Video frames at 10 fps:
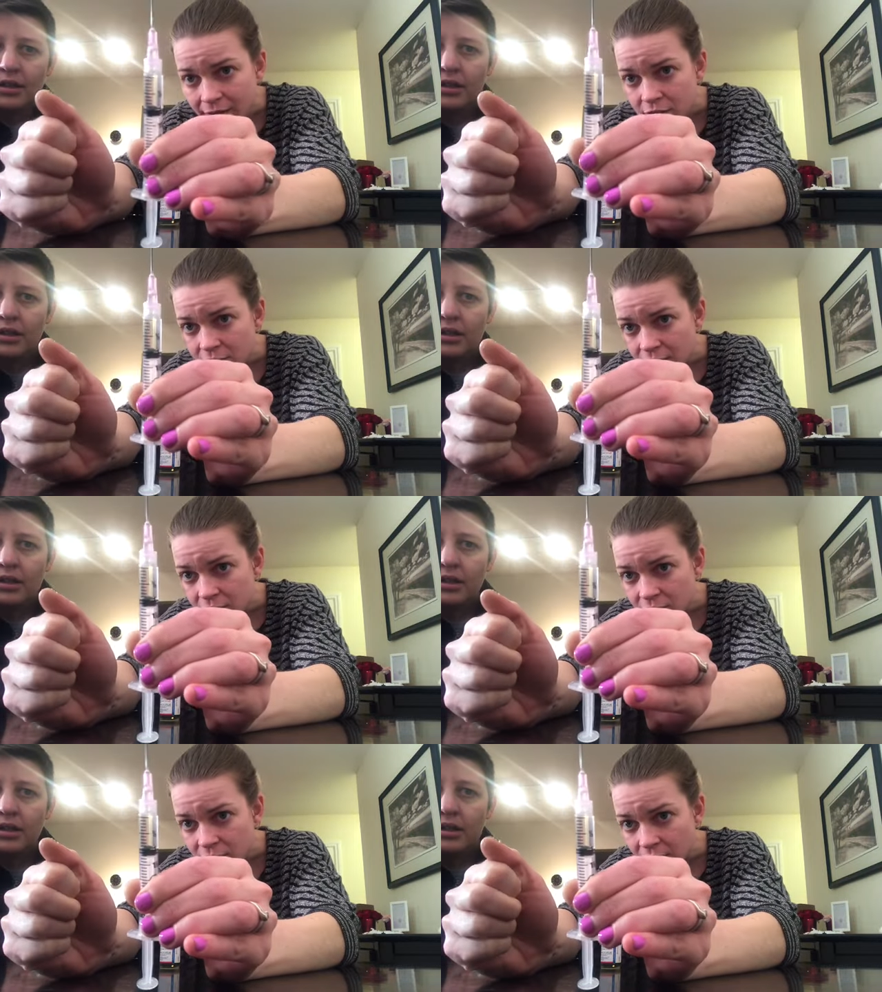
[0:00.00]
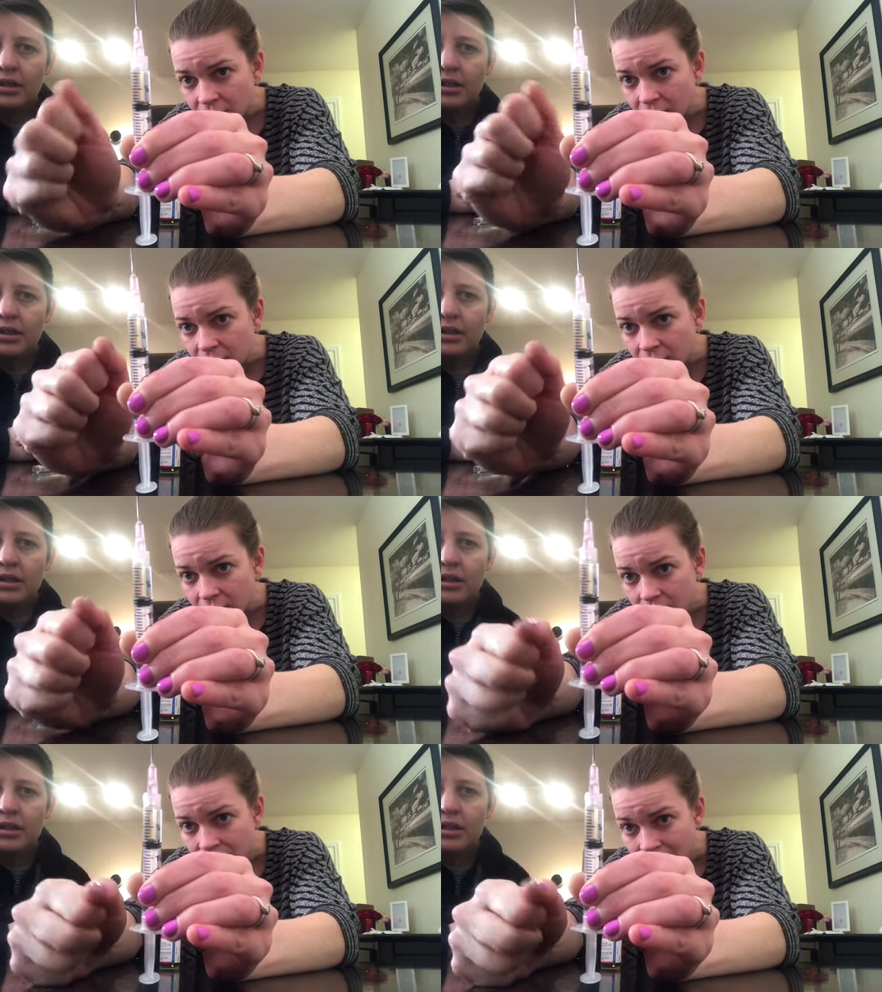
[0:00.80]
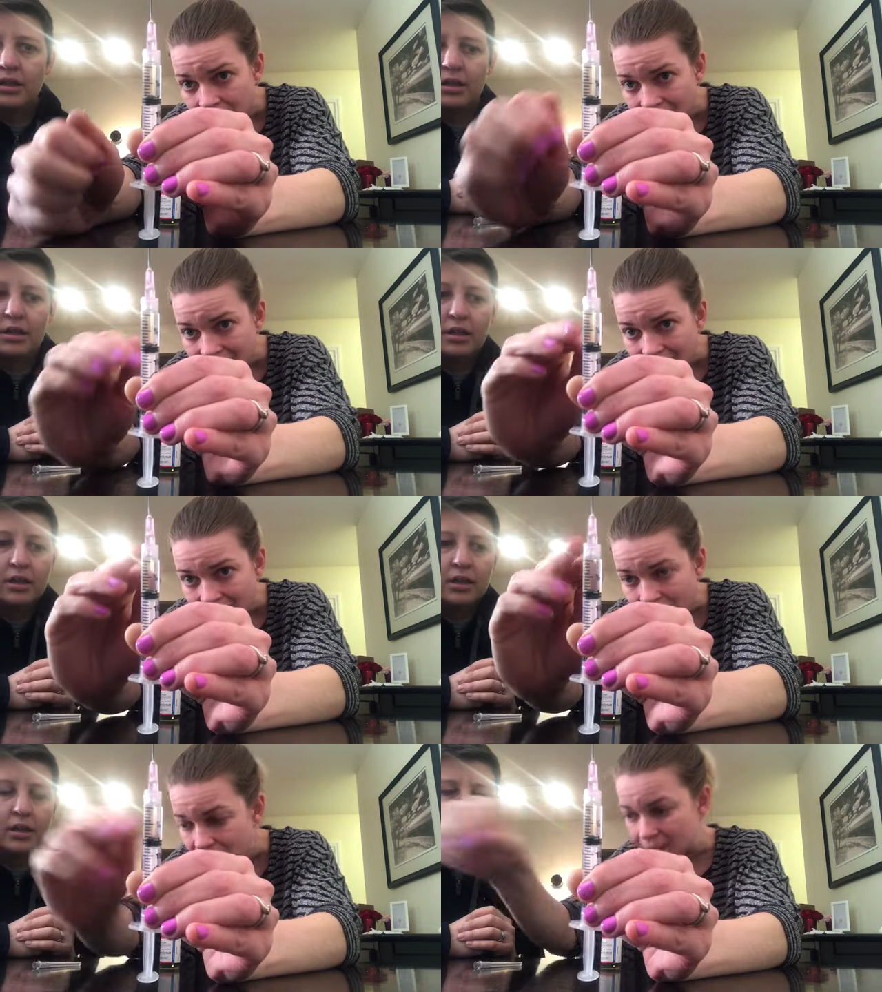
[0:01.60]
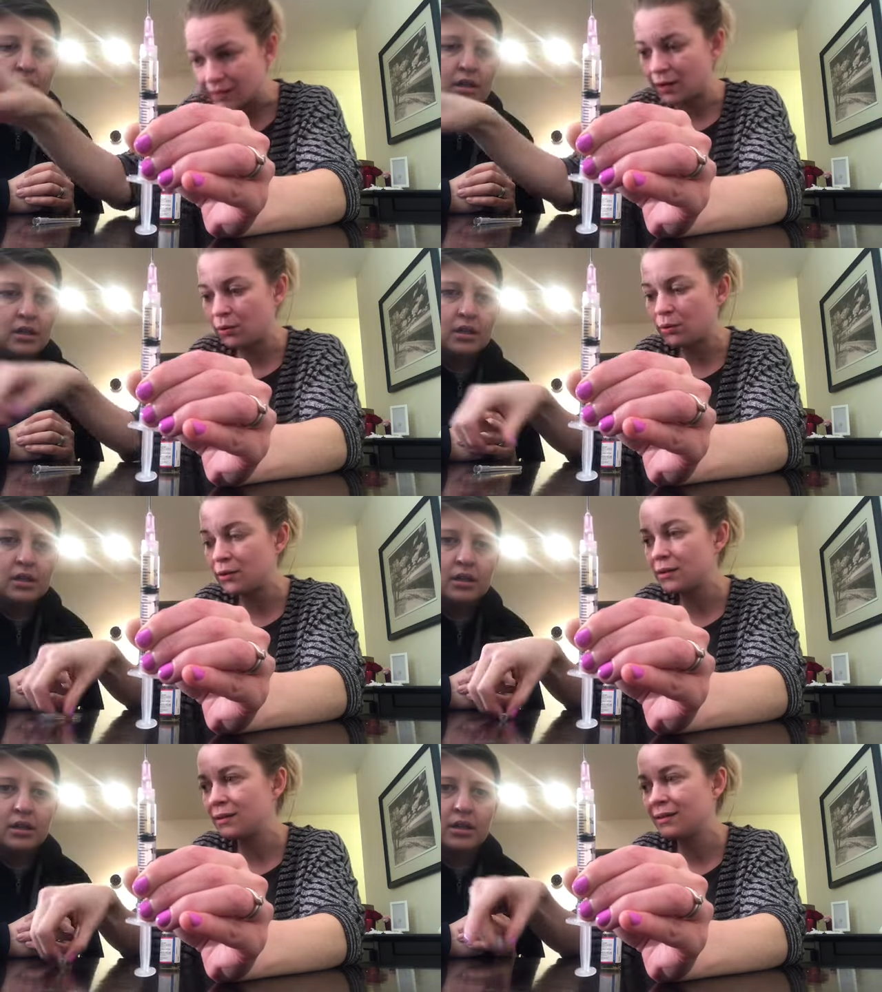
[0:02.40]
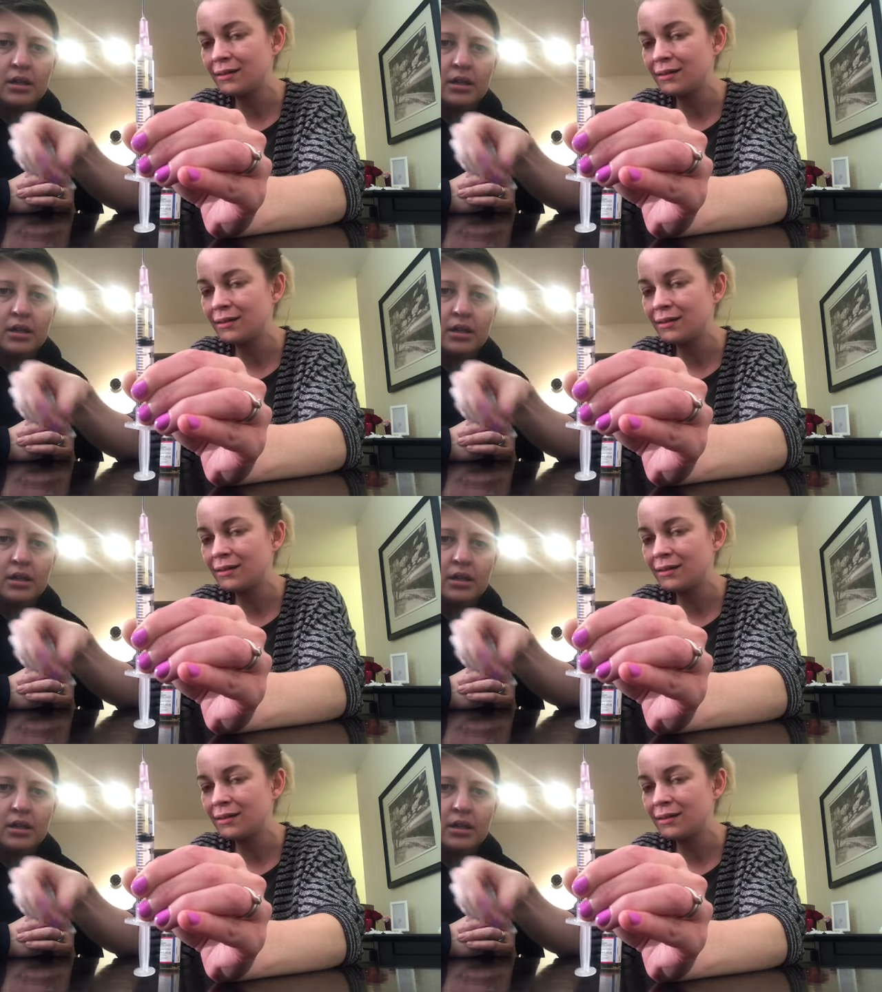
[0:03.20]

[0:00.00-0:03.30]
Speaker 1: there. She's like, just fine. Can't really see it. That whole,